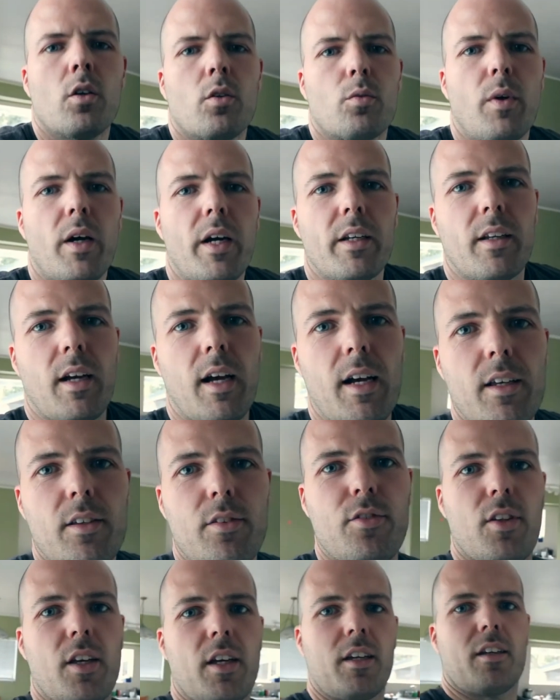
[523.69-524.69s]
Right, I
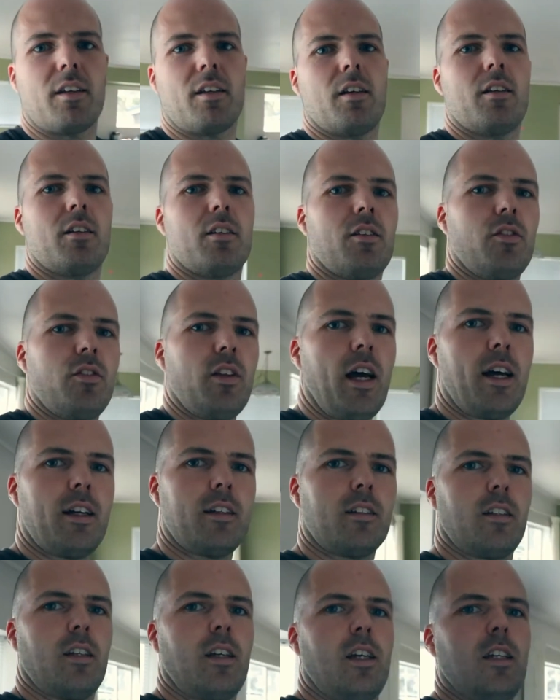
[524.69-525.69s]
think
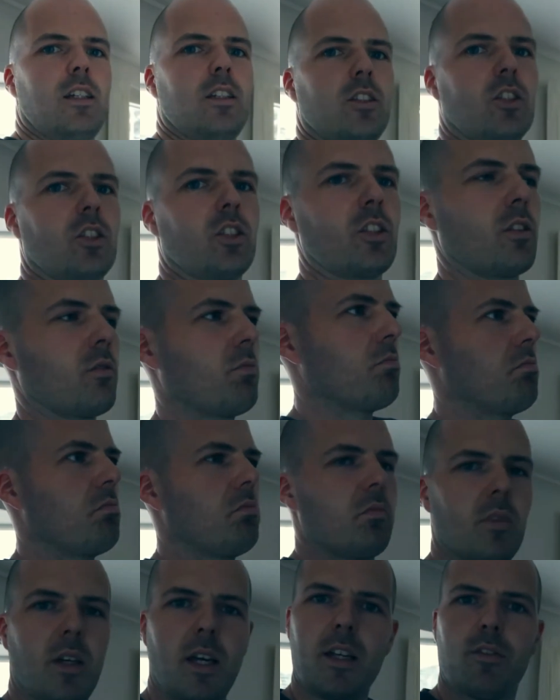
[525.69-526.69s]
that is
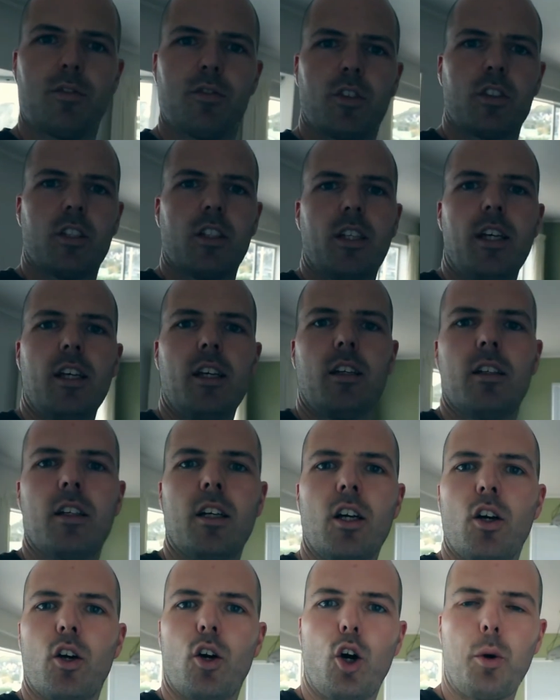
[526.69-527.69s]
it for today.
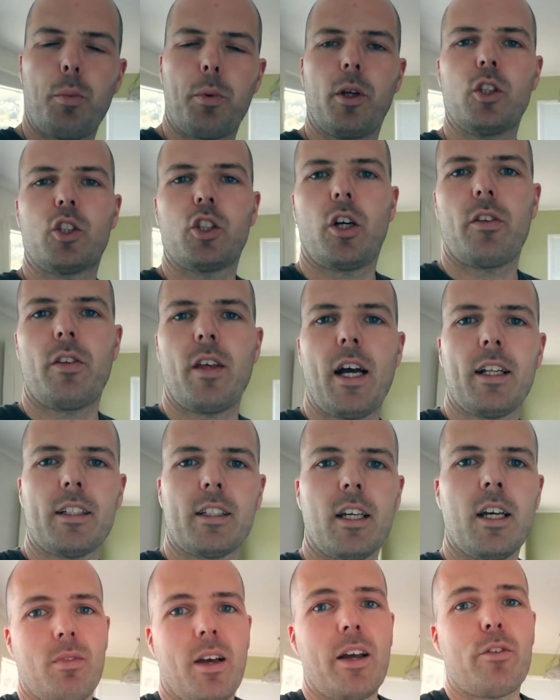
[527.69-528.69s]
Hope you enjoyed that.
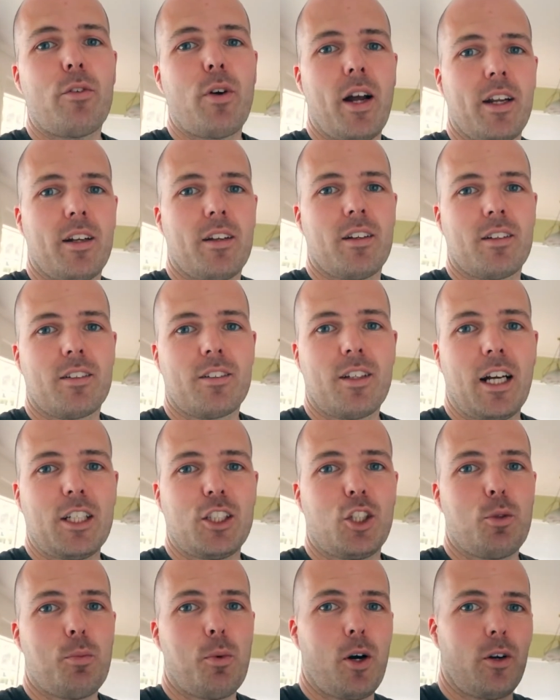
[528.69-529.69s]
Right, catch
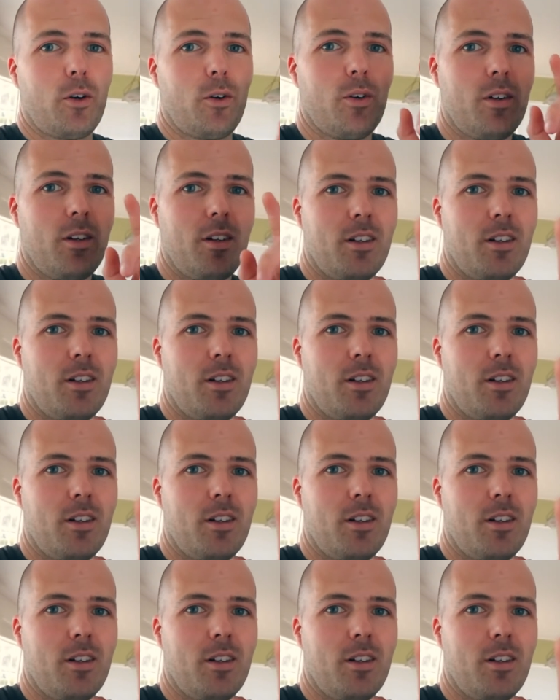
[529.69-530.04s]
you tomorrow.